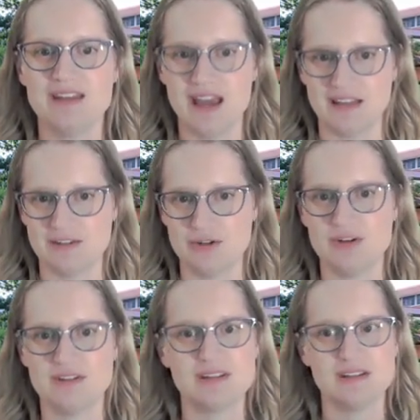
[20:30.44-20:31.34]
yes,
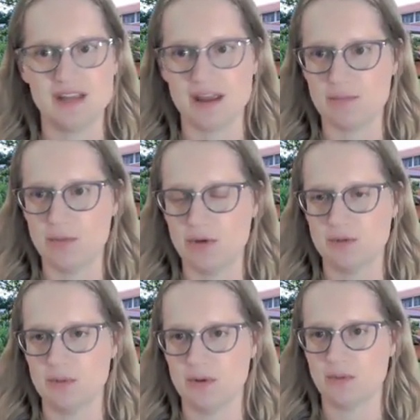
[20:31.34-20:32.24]
students can take
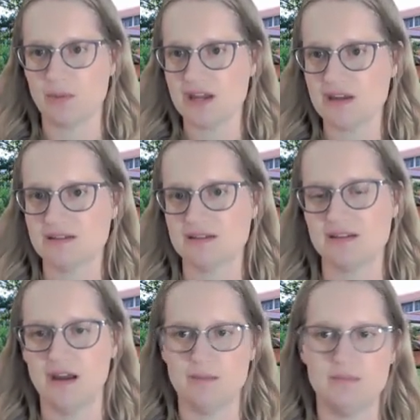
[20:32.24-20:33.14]
multiple weeks.
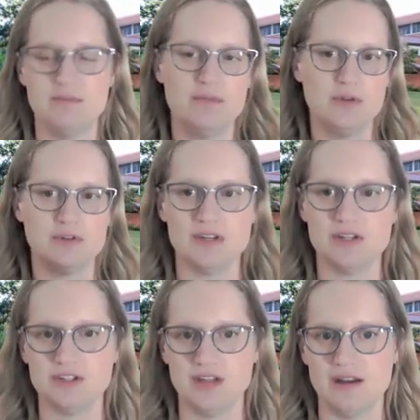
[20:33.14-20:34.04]
Those are
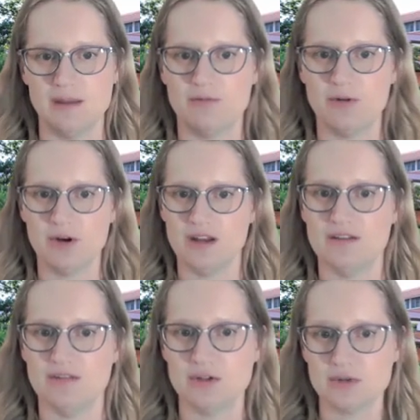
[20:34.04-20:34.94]
each signed up for
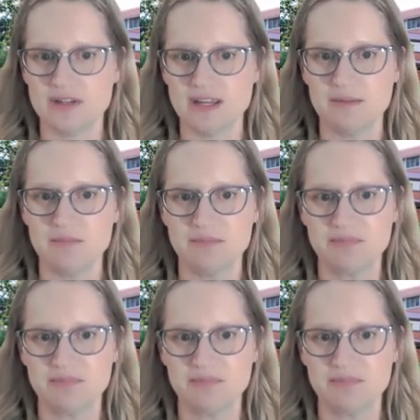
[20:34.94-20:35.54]
individually.